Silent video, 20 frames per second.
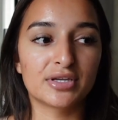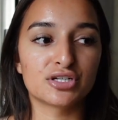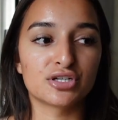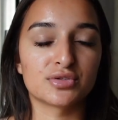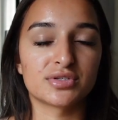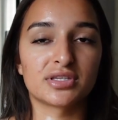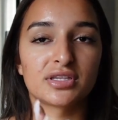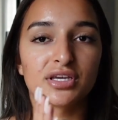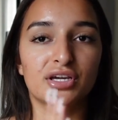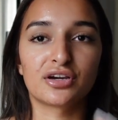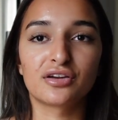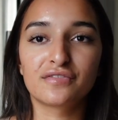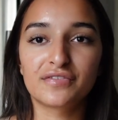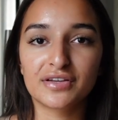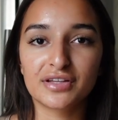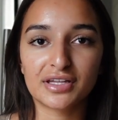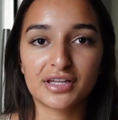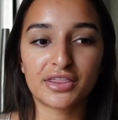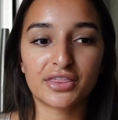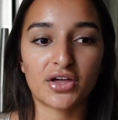choosing the good
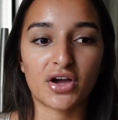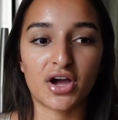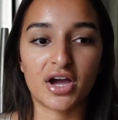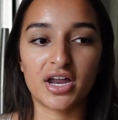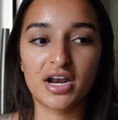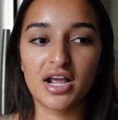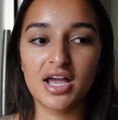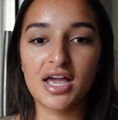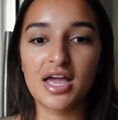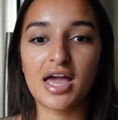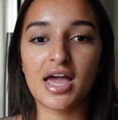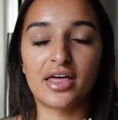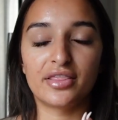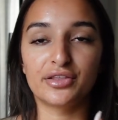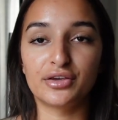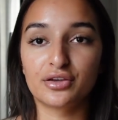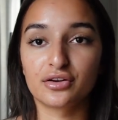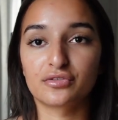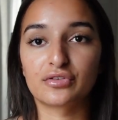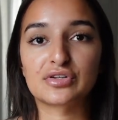feeling thought, and
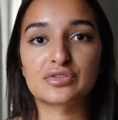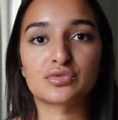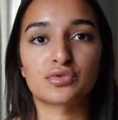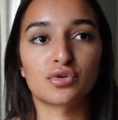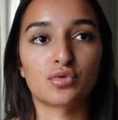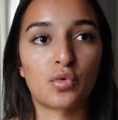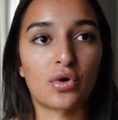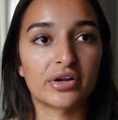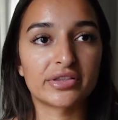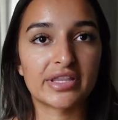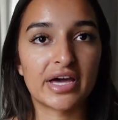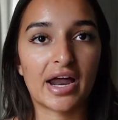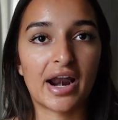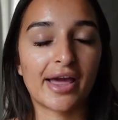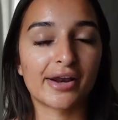the universe will reward that.